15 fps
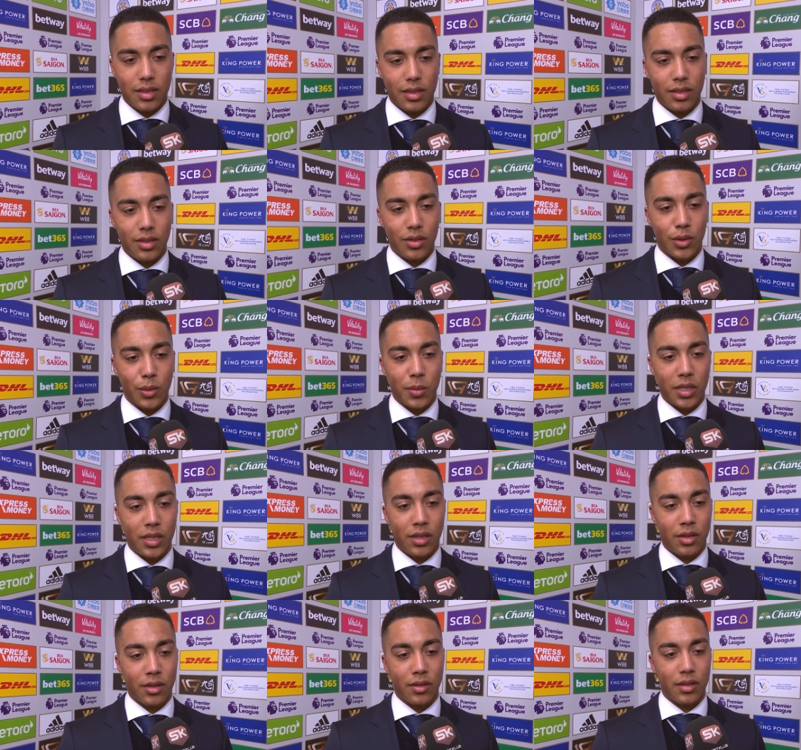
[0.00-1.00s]

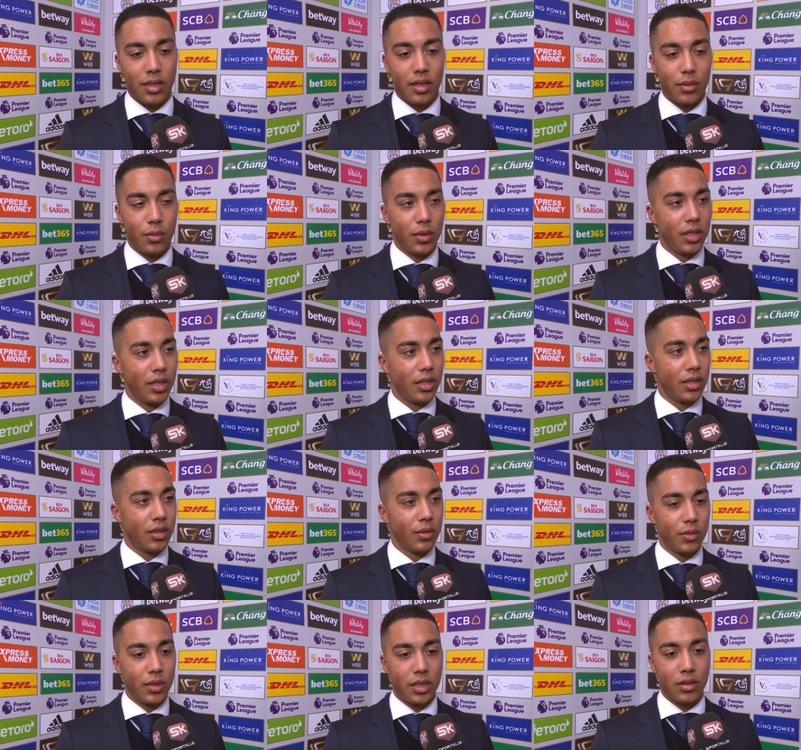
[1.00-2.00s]
nobody thought that we
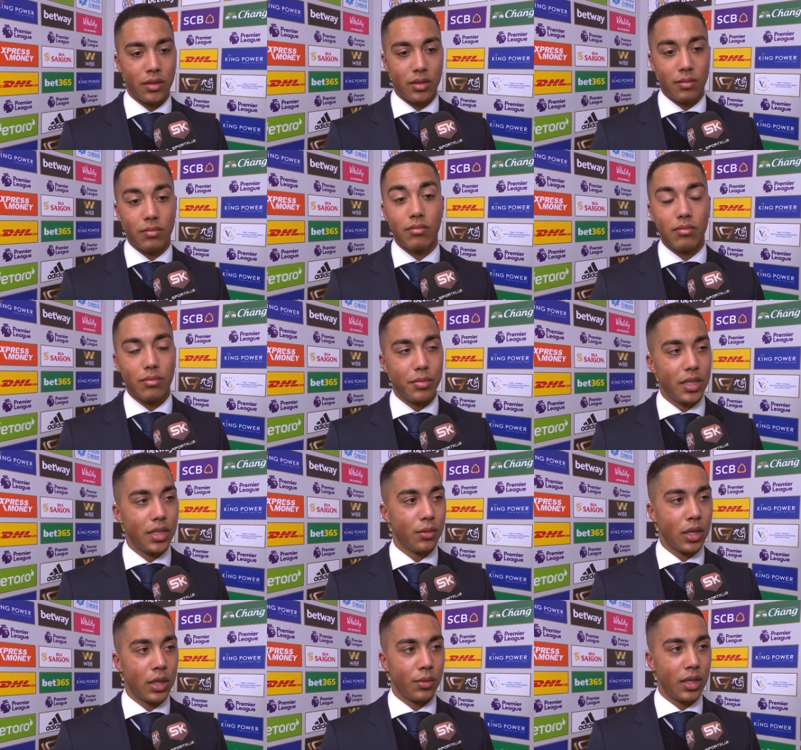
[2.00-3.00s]
we could be
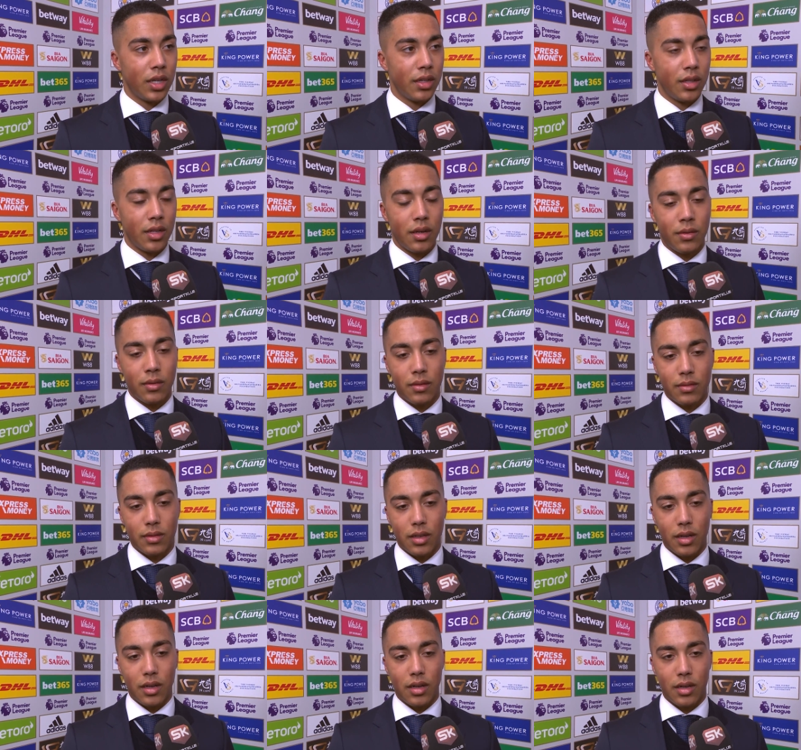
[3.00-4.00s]
where we are now.
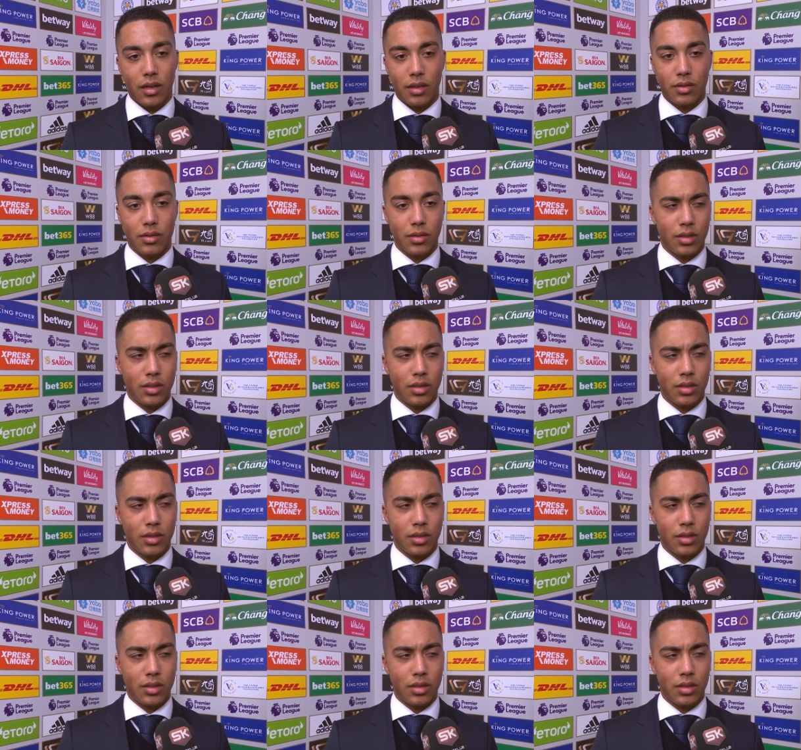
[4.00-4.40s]
Uh, so